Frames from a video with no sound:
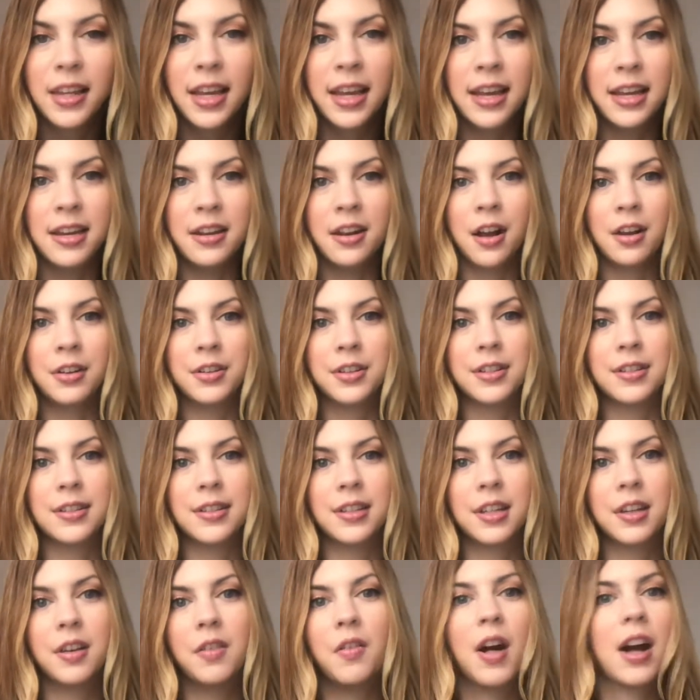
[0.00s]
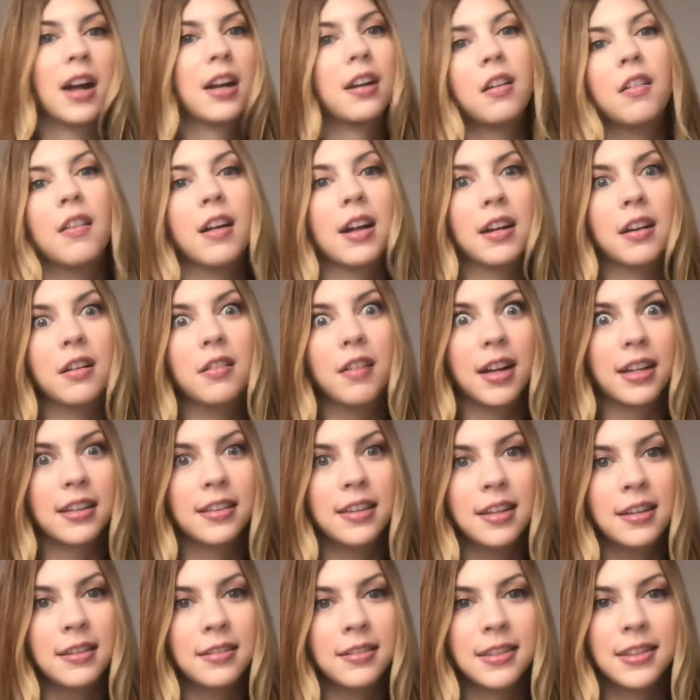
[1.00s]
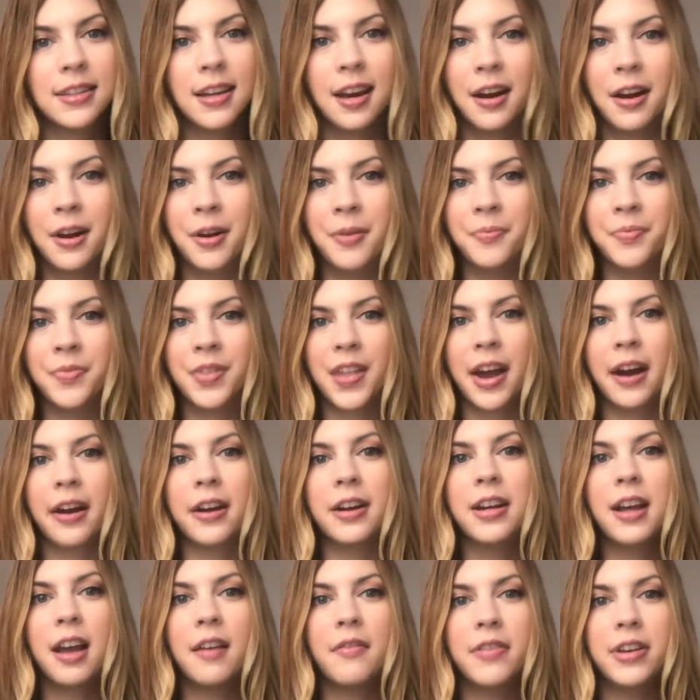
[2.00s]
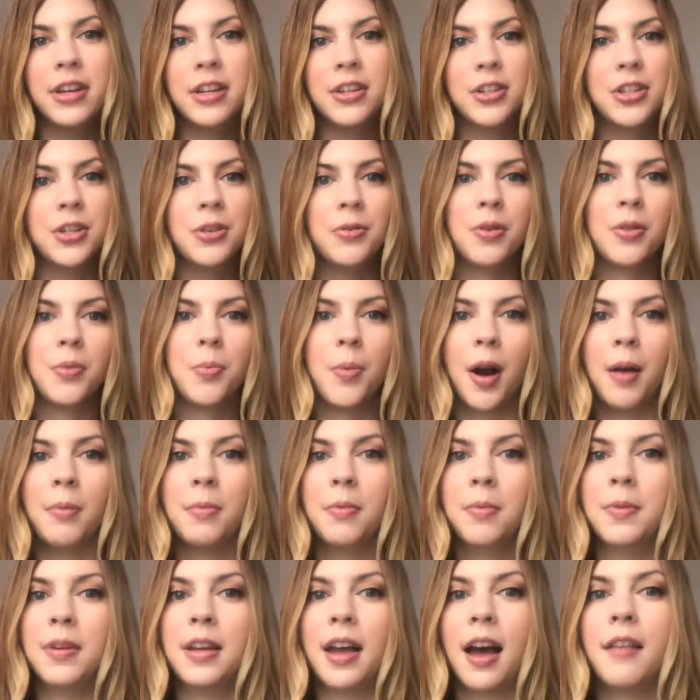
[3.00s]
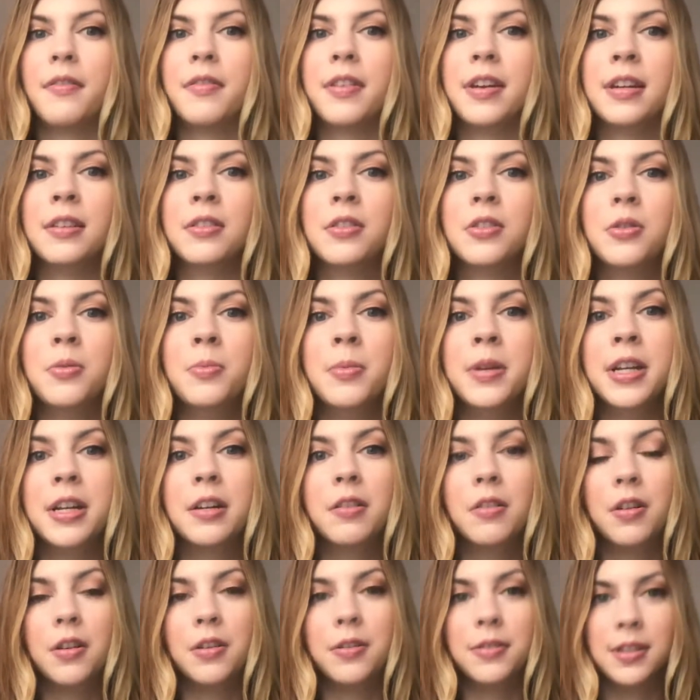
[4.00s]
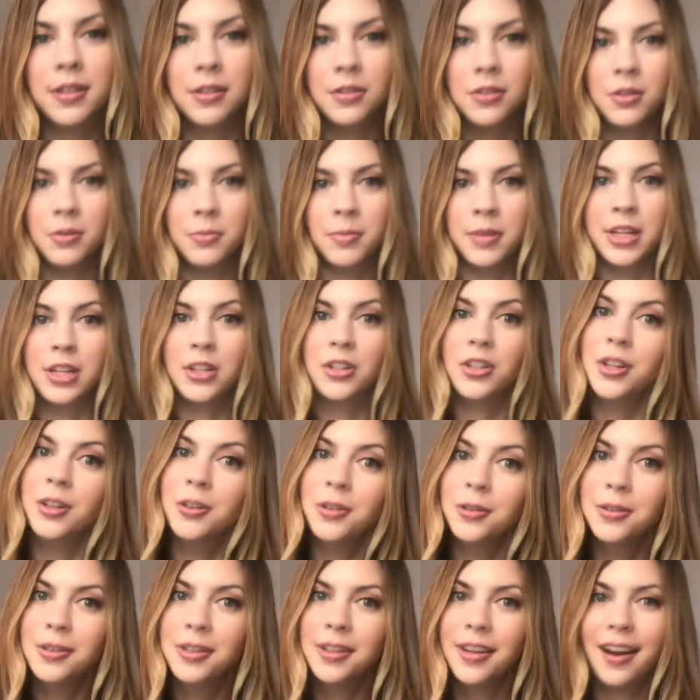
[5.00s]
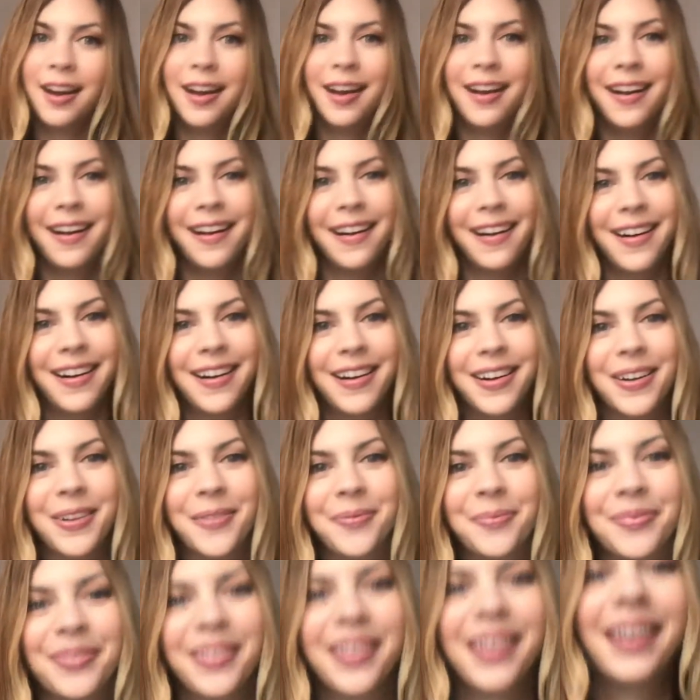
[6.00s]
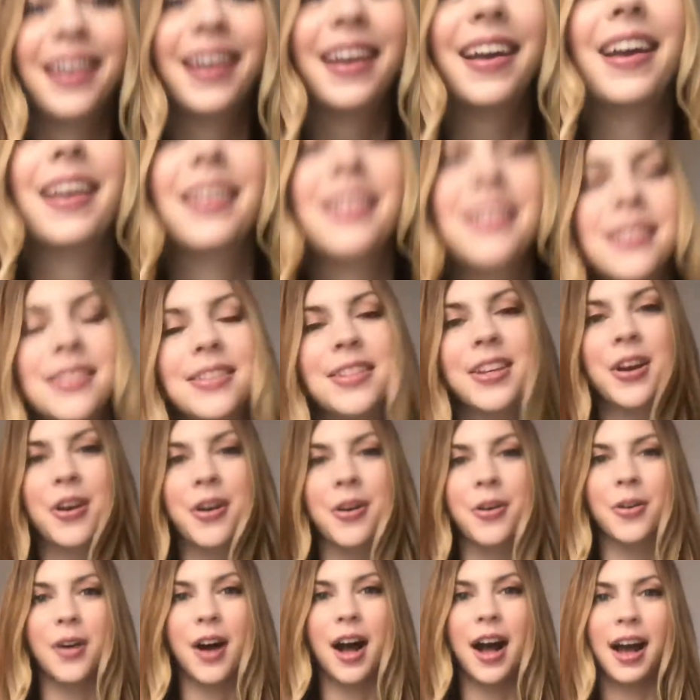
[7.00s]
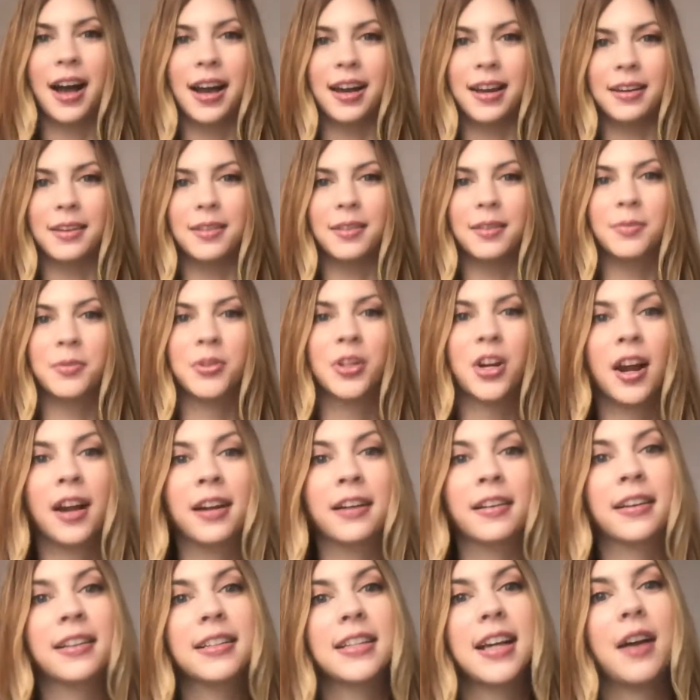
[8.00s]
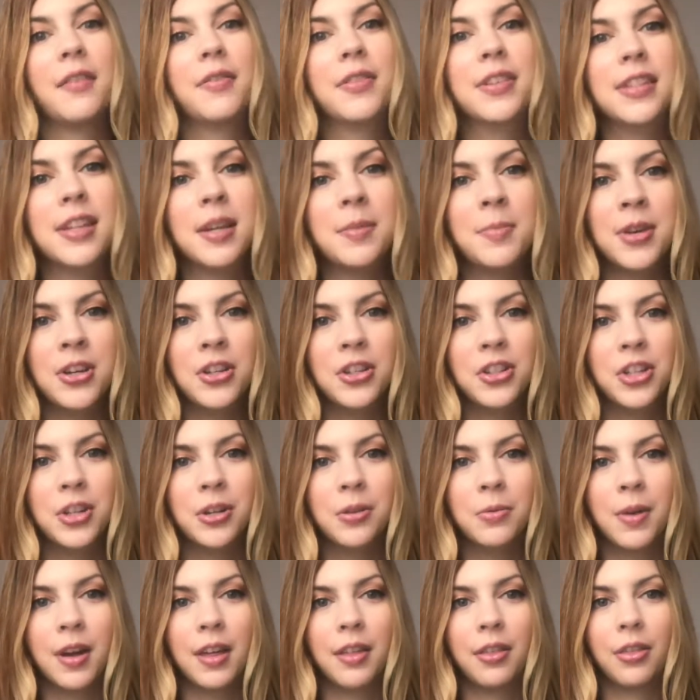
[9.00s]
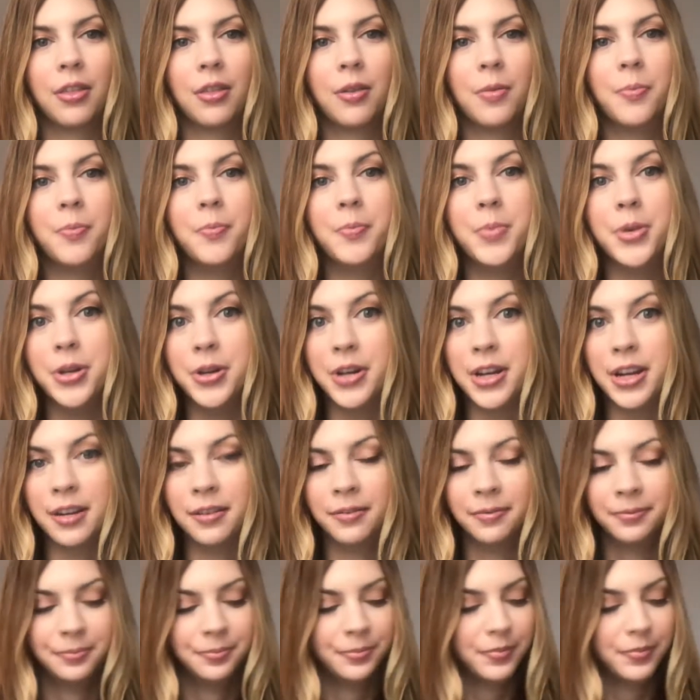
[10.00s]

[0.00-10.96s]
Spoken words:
and not just to collect things. I already have an issue with probably having too many clothes and too many shoes. So I am trying not to have the same issue with beauty.